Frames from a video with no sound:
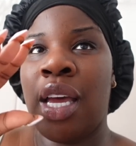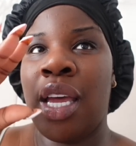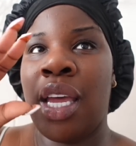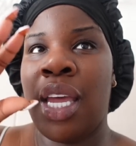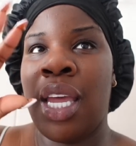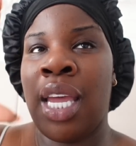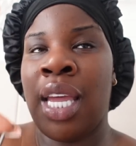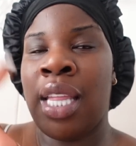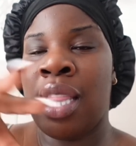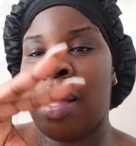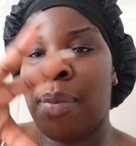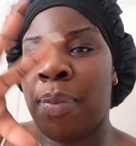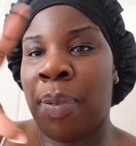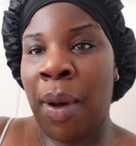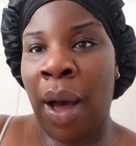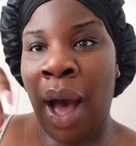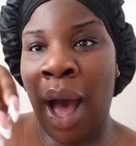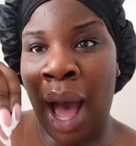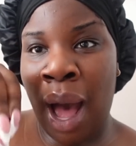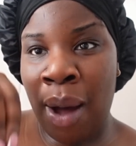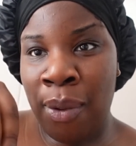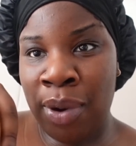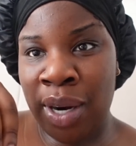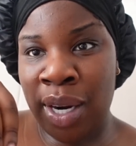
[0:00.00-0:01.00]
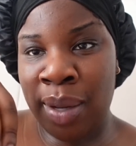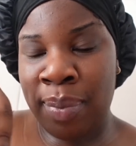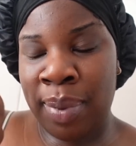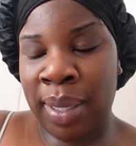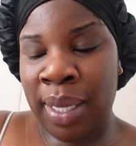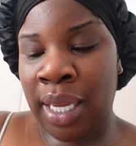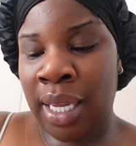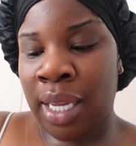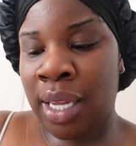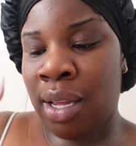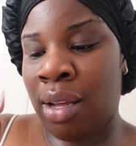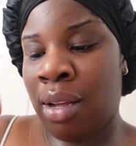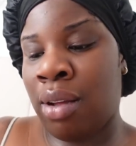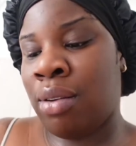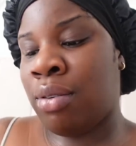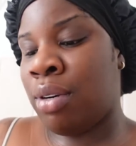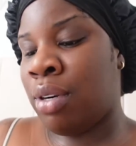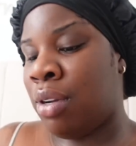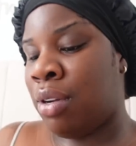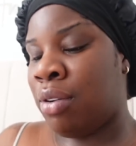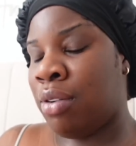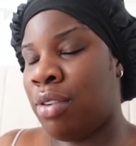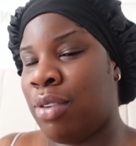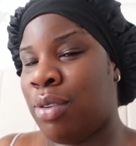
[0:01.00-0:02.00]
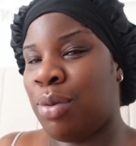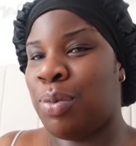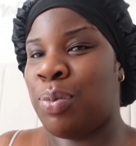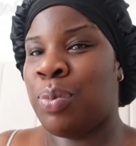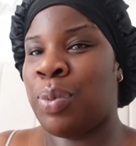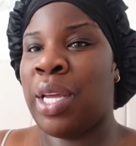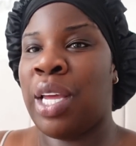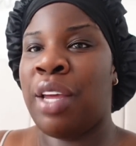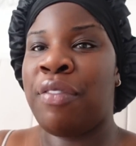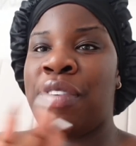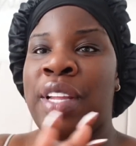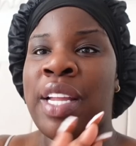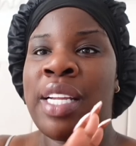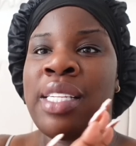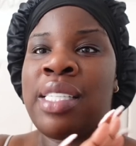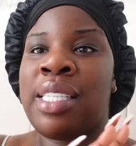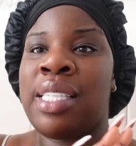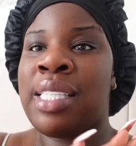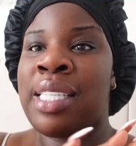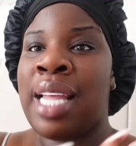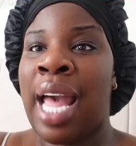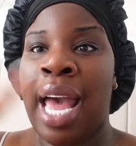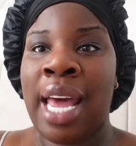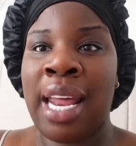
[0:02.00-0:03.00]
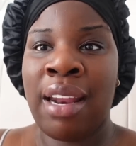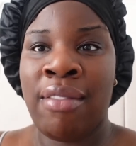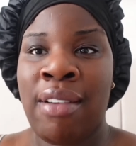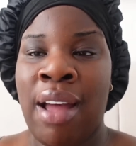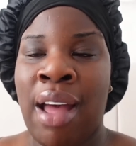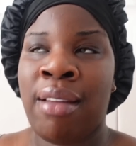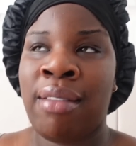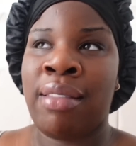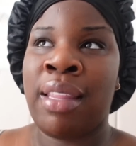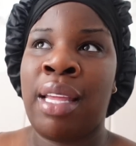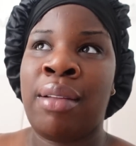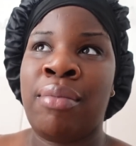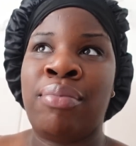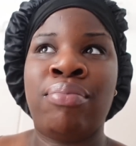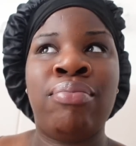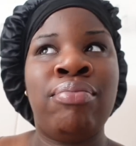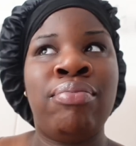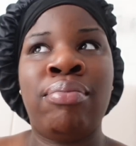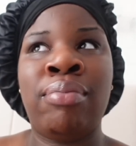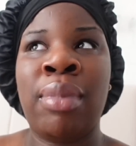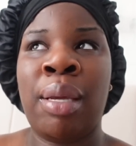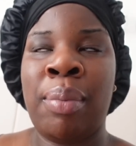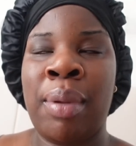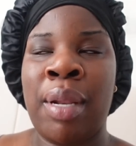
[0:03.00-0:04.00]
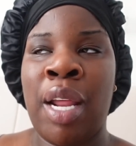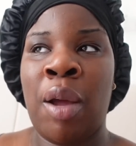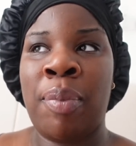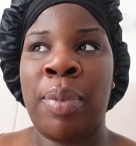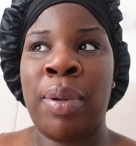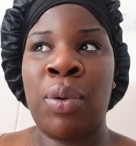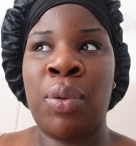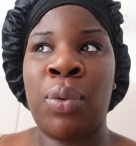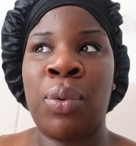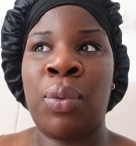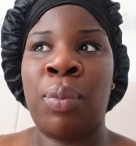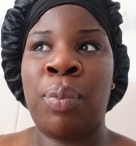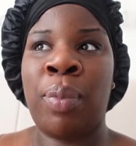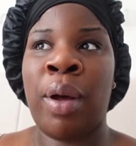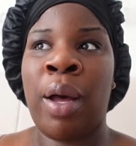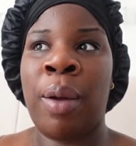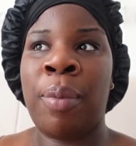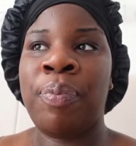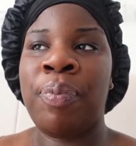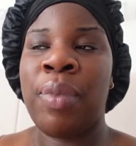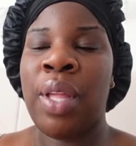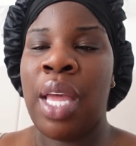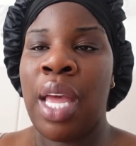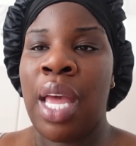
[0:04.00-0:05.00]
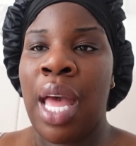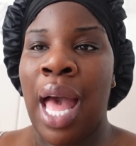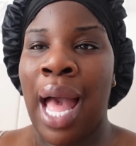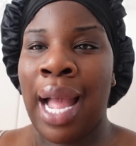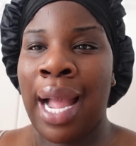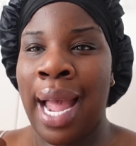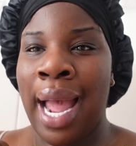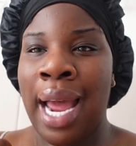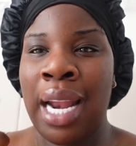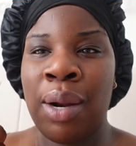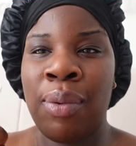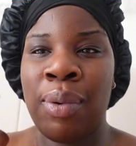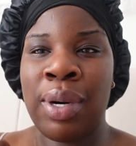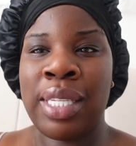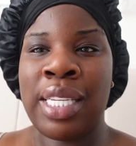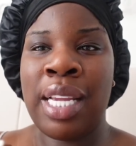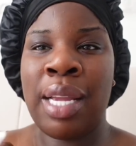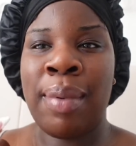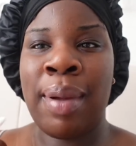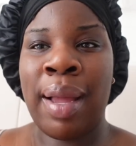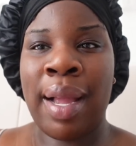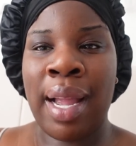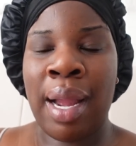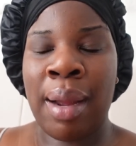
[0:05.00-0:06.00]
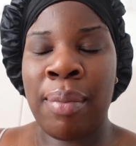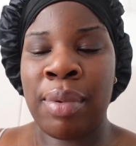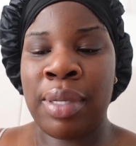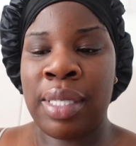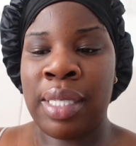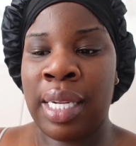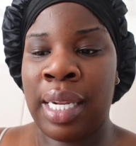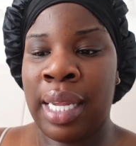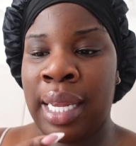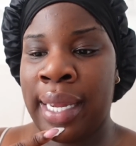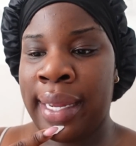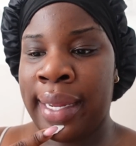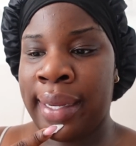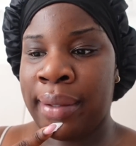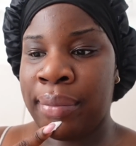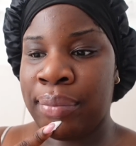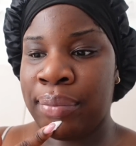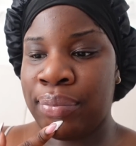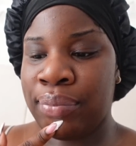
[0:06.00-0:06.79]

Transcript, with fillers: in the part I want to be, oh no. But if they're just scattered around, then maybe that'd be cool. But I kind of want to take my camera today.